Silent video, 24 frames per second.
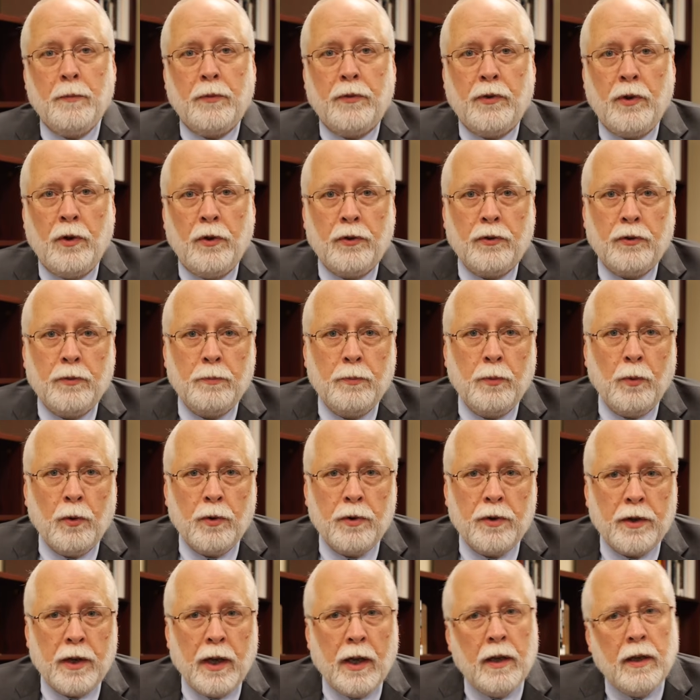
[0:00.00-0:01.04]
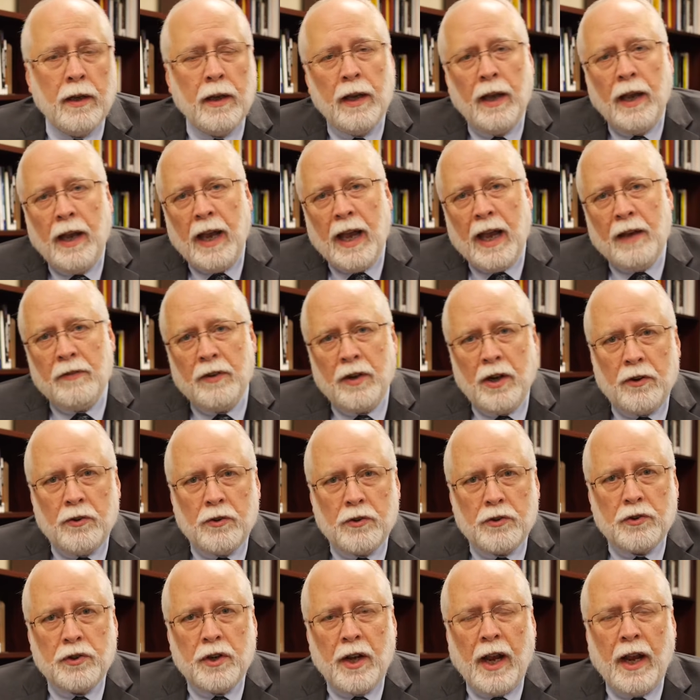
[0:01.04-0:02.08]
So it's important to have an
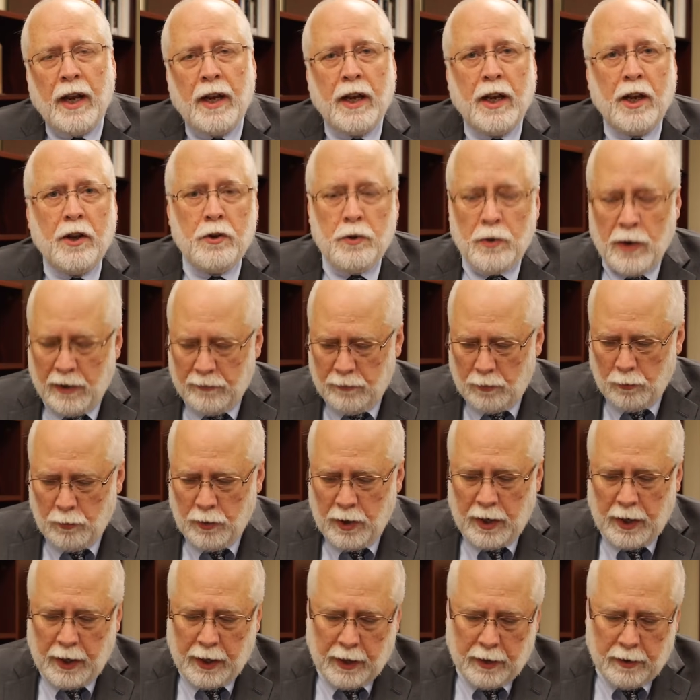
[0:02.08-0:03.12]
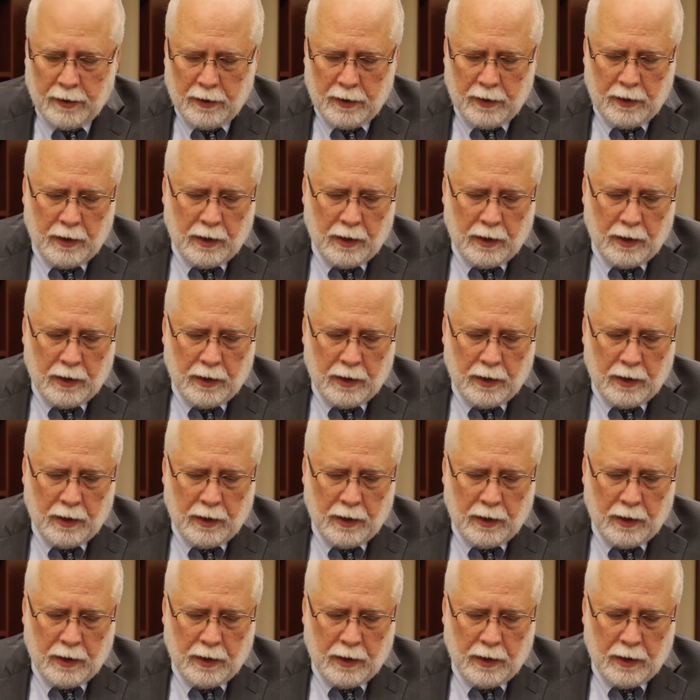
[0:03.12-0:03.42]
understanding, and you have a reading,